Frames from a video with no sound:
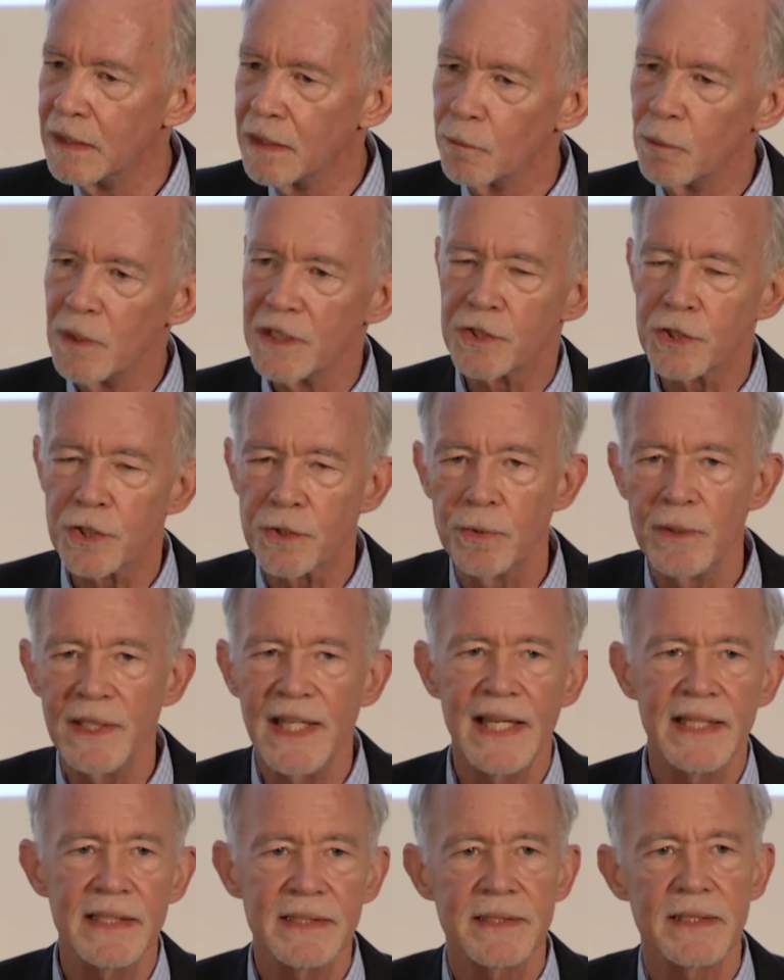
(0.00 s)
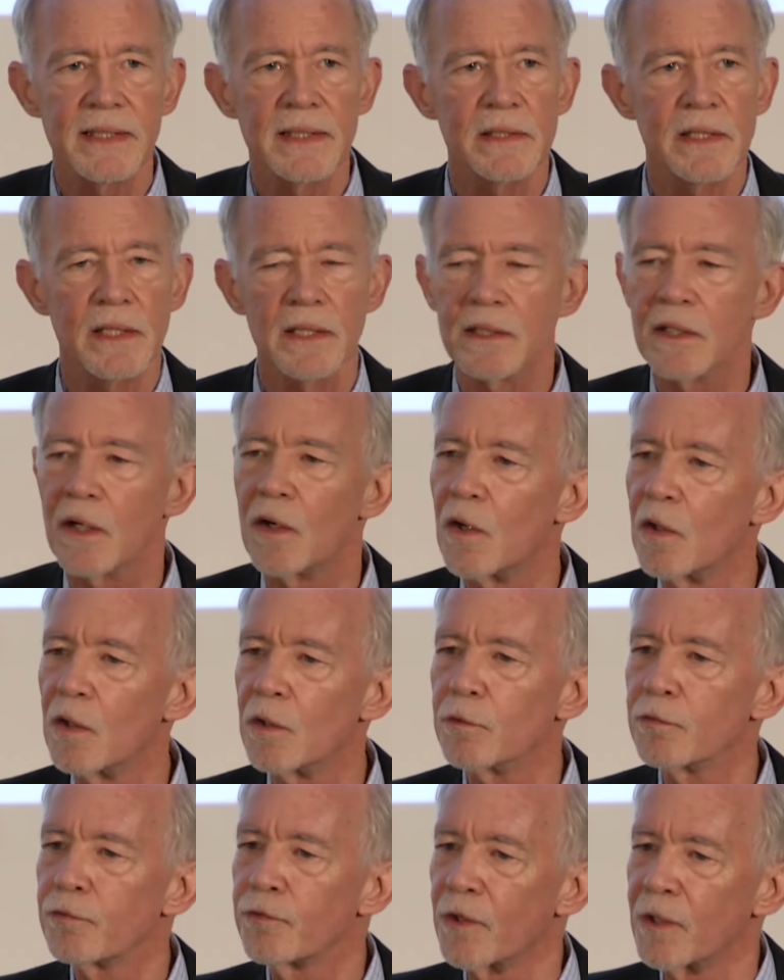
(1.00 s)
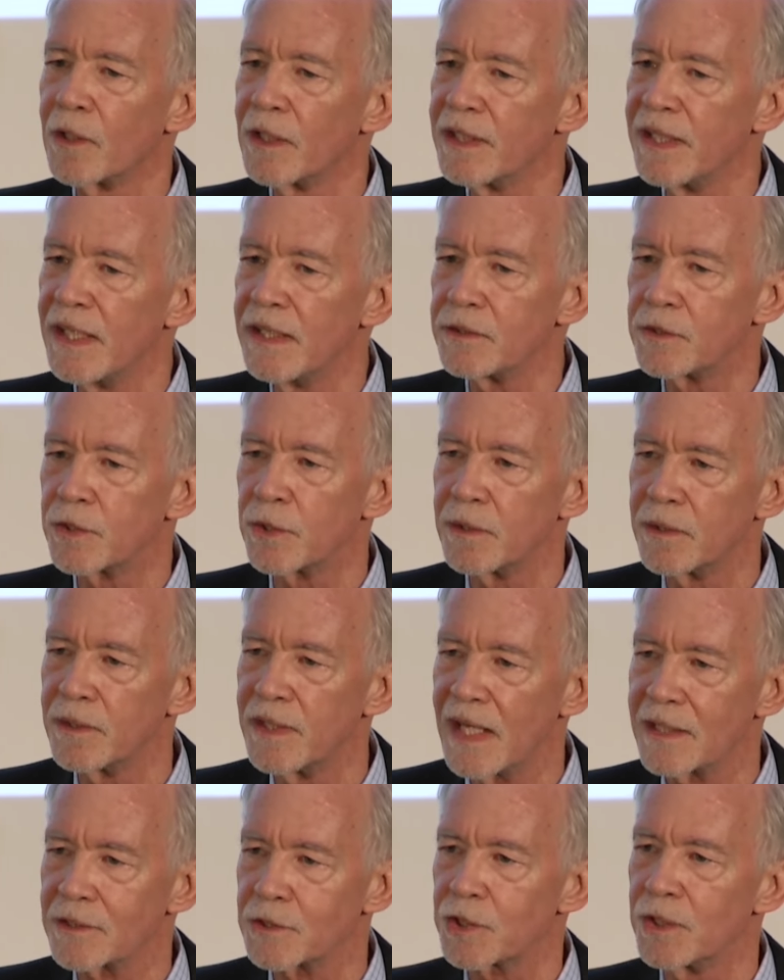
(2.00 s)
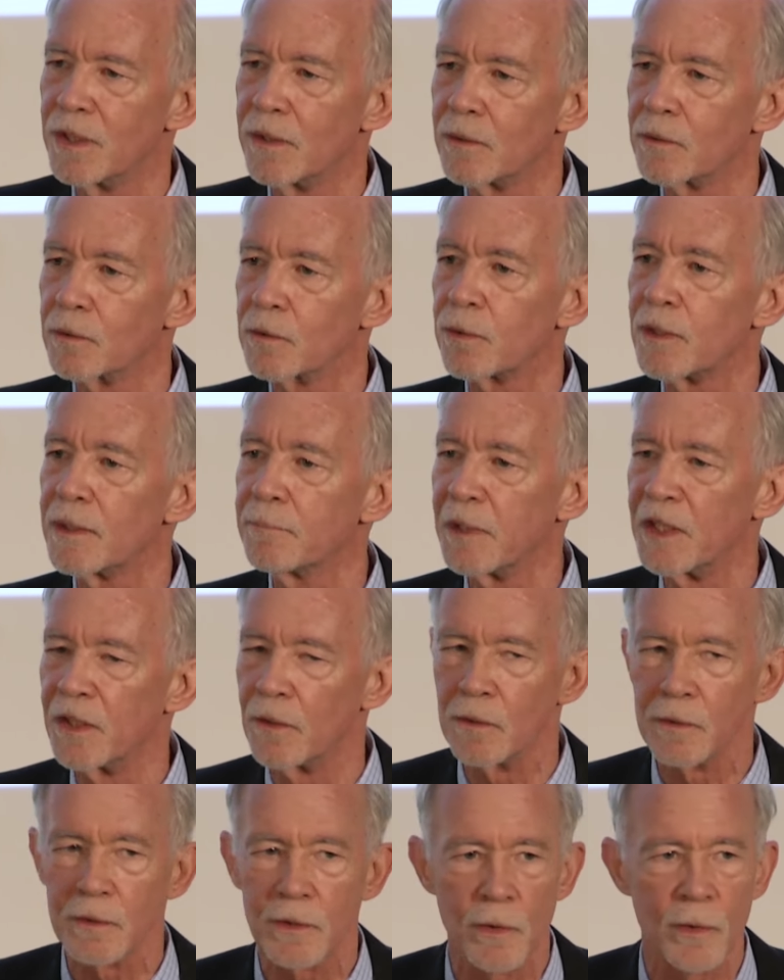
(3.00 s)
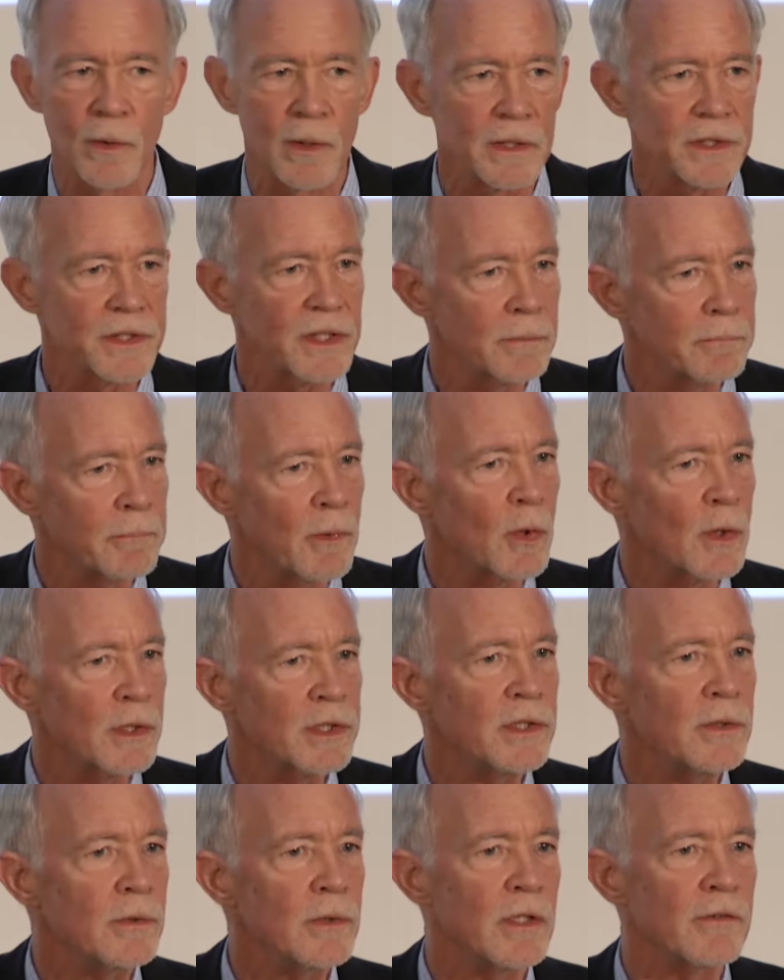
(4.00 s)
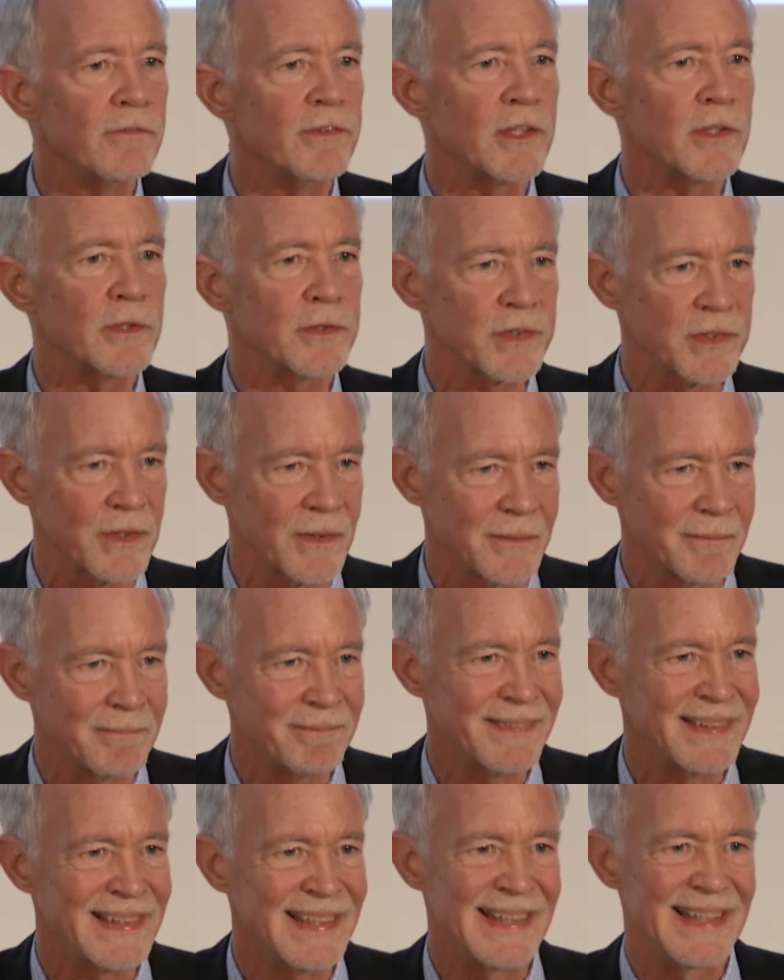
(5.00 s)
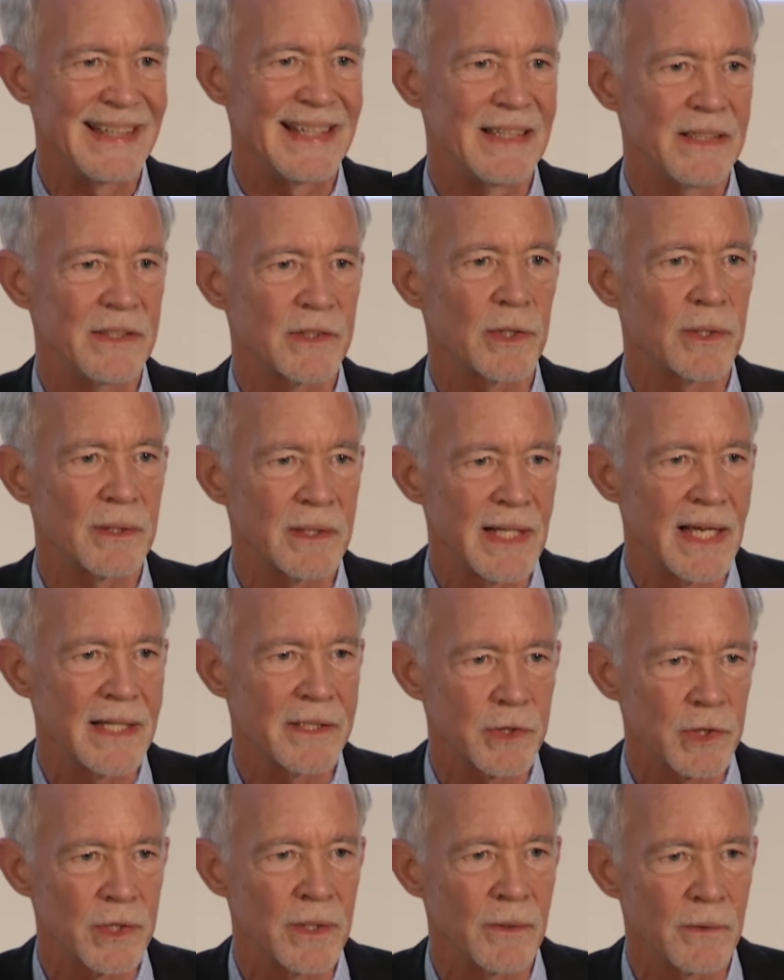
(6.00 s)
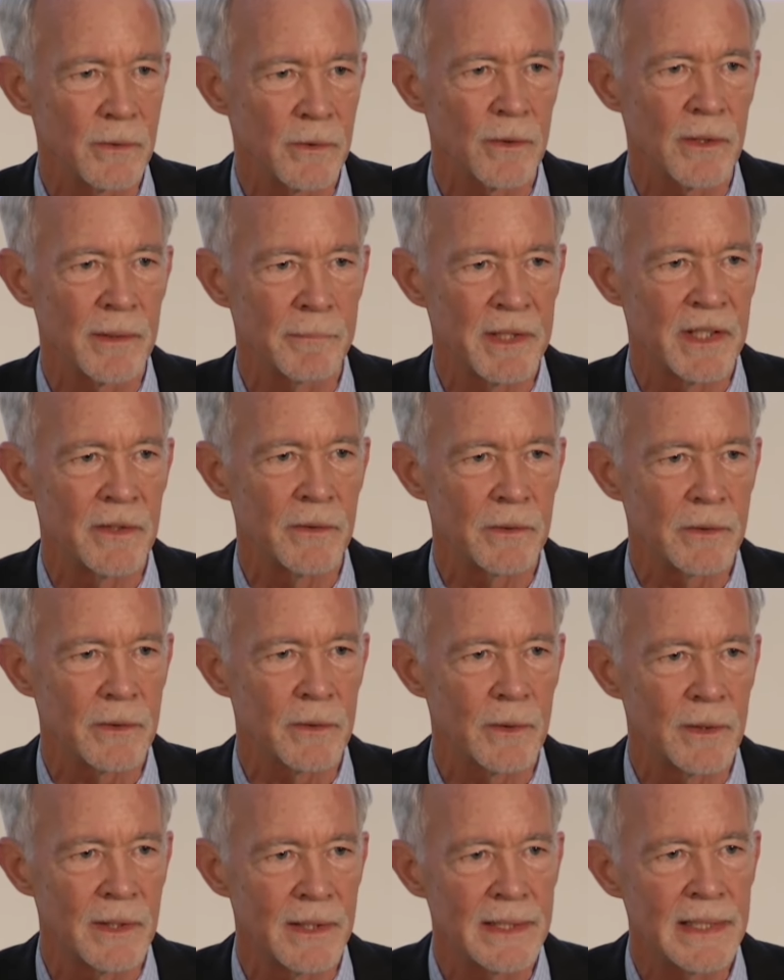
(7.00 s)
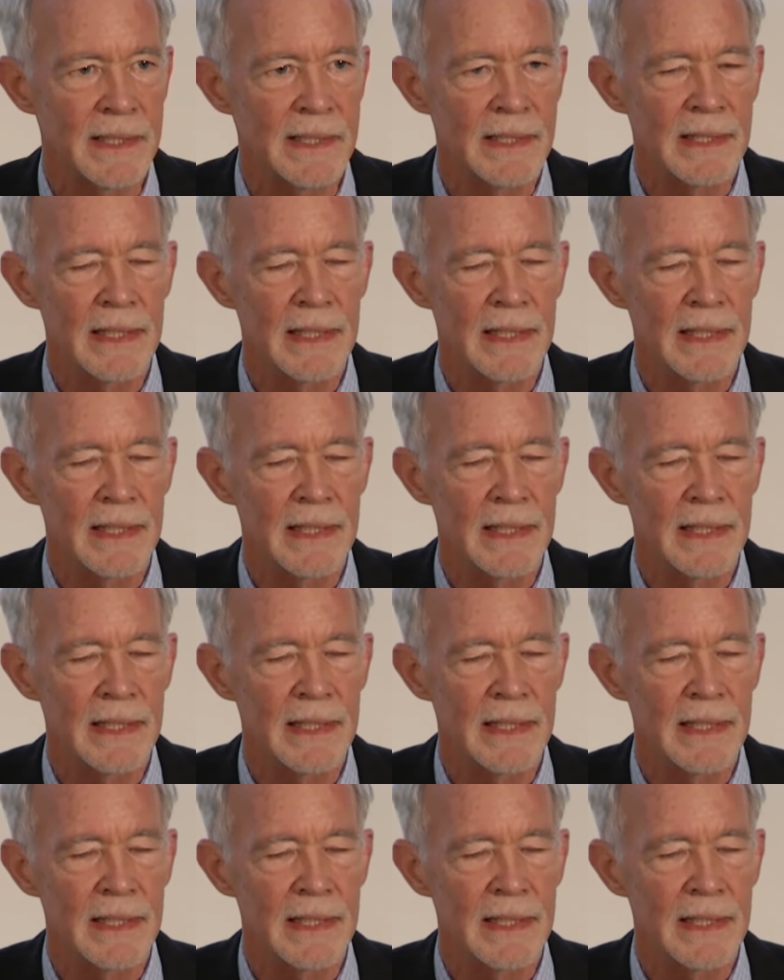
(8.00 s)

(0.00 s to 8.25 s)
which created a call for an international criminal court, a more universal international criminal court.